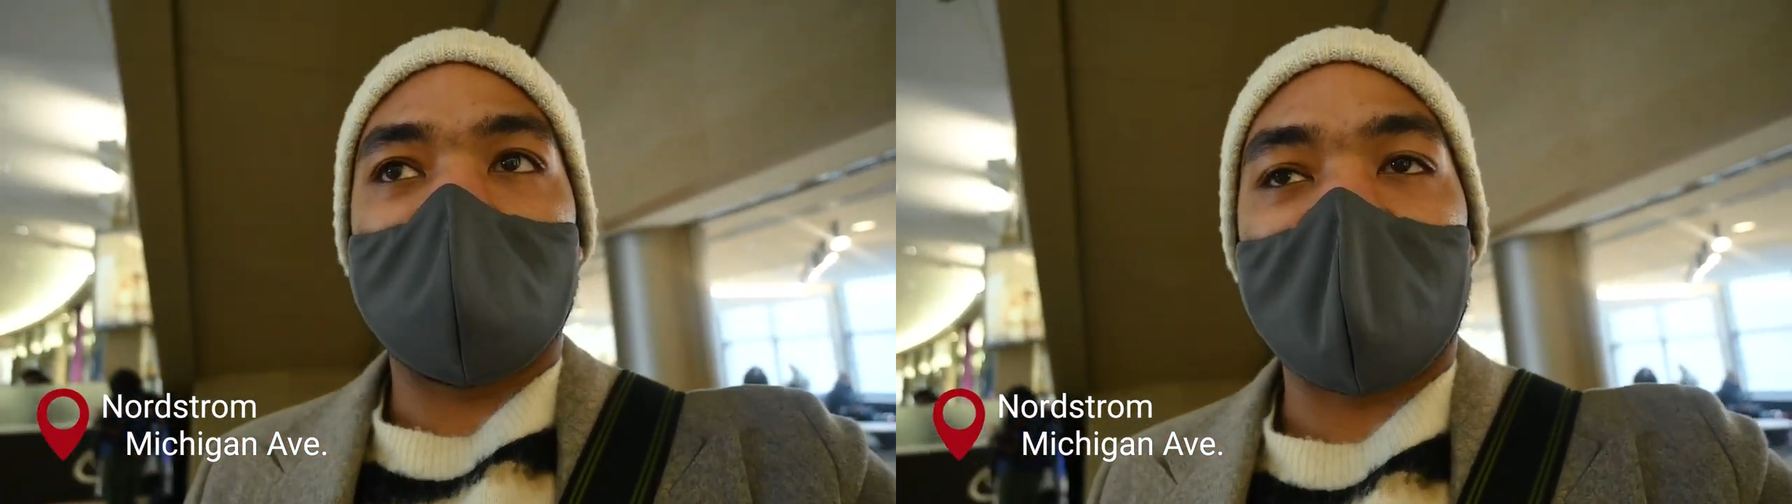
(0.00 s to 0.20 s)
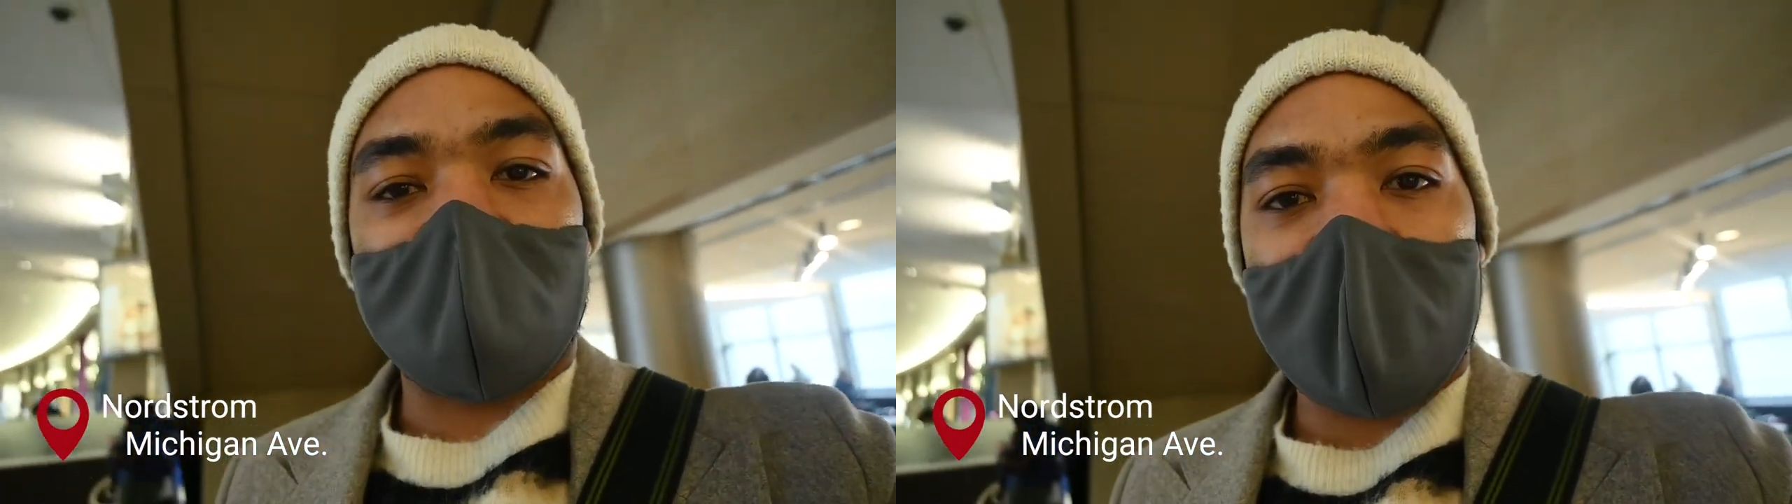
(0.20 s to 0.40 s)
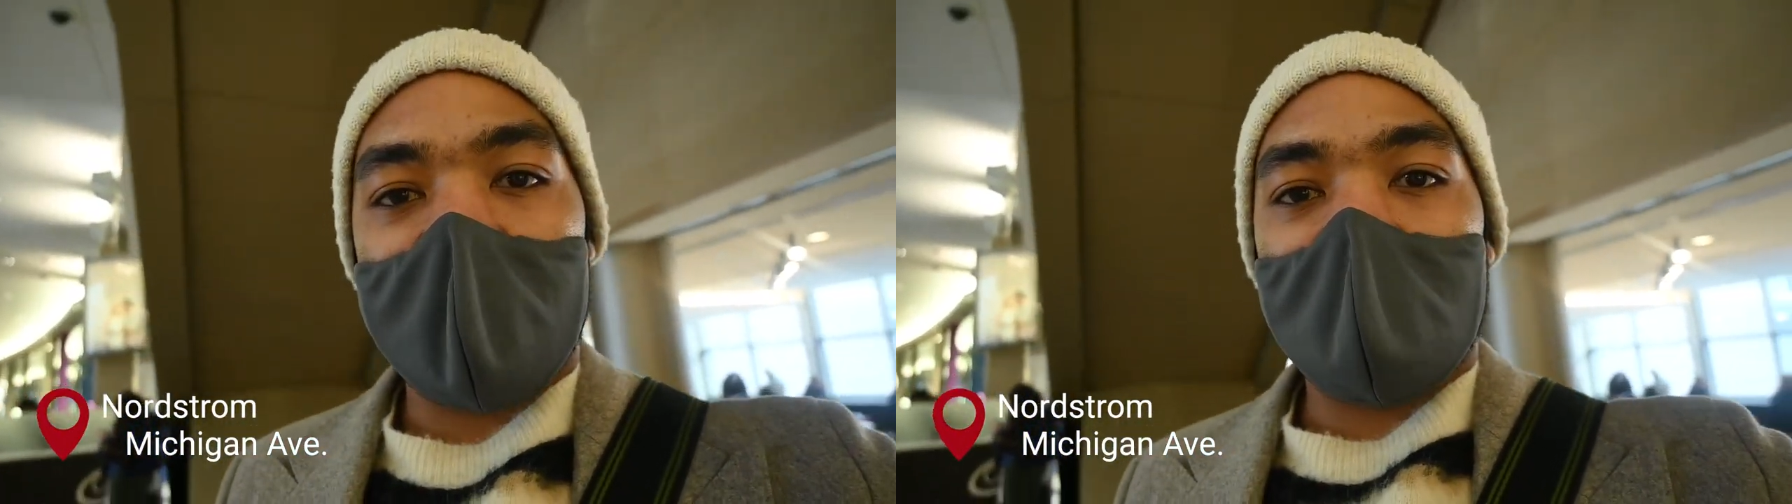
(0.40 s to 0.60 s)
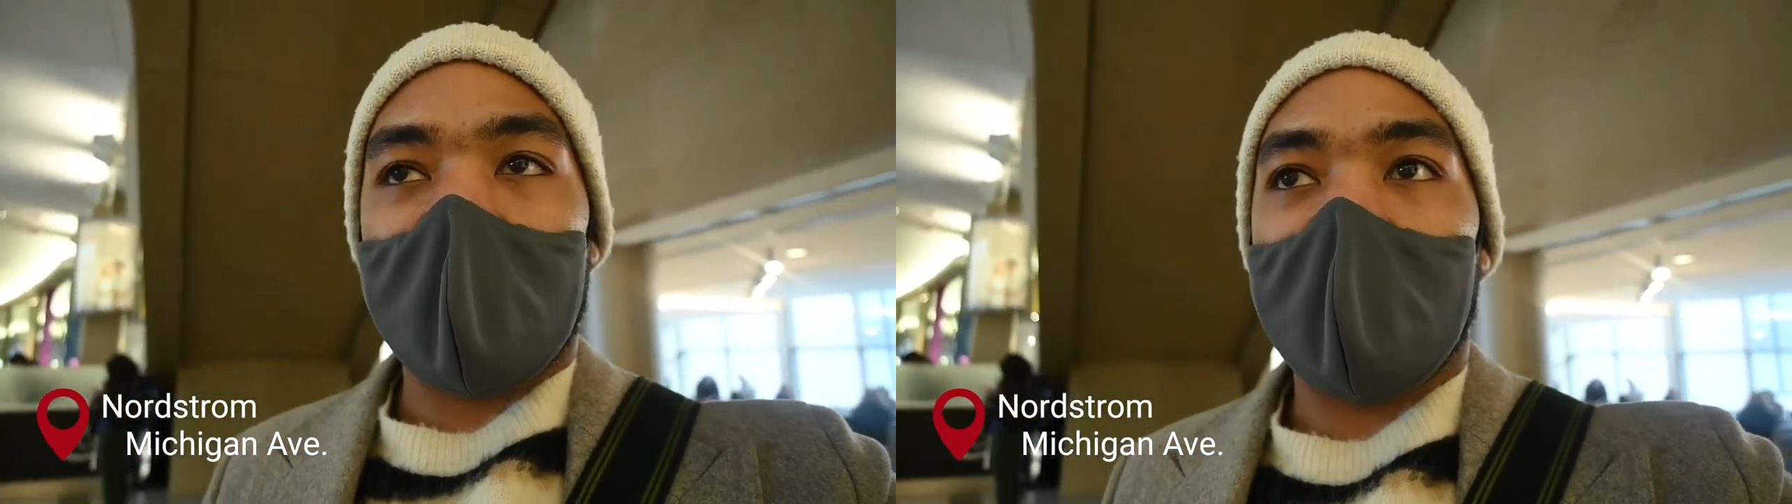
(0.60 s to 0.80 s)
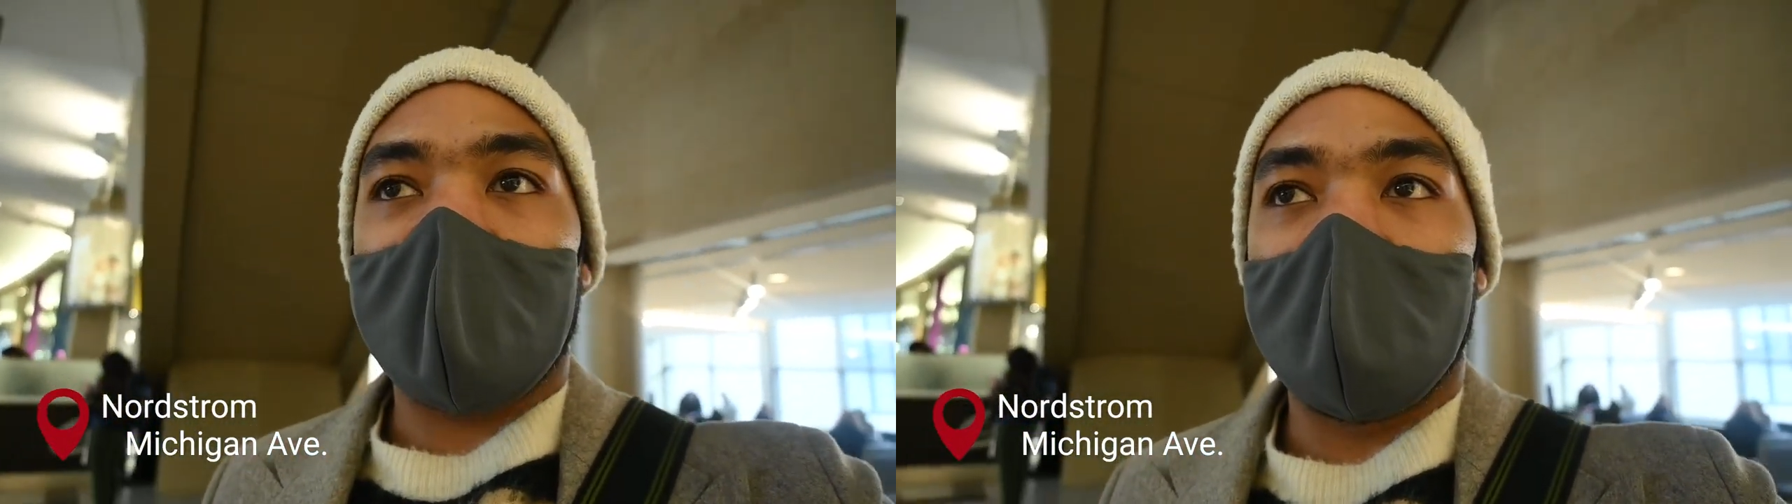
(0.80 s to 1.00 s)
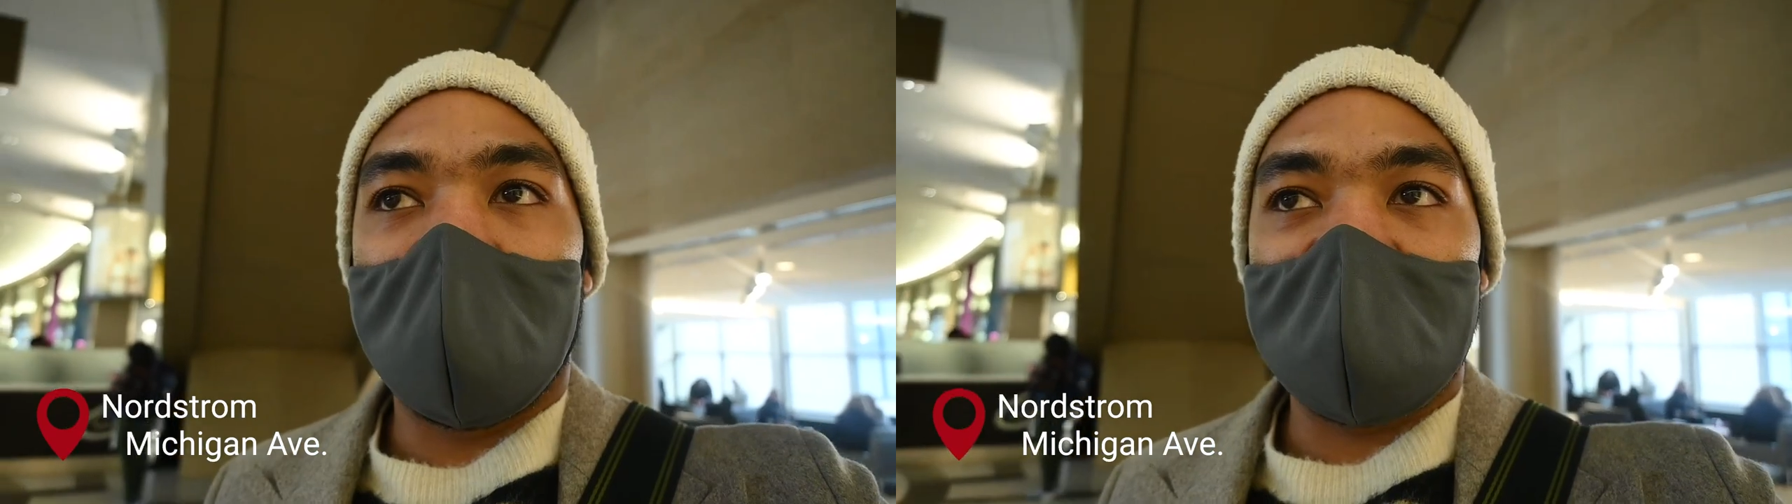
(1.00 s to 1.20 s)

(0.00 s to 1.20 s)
my friend Rob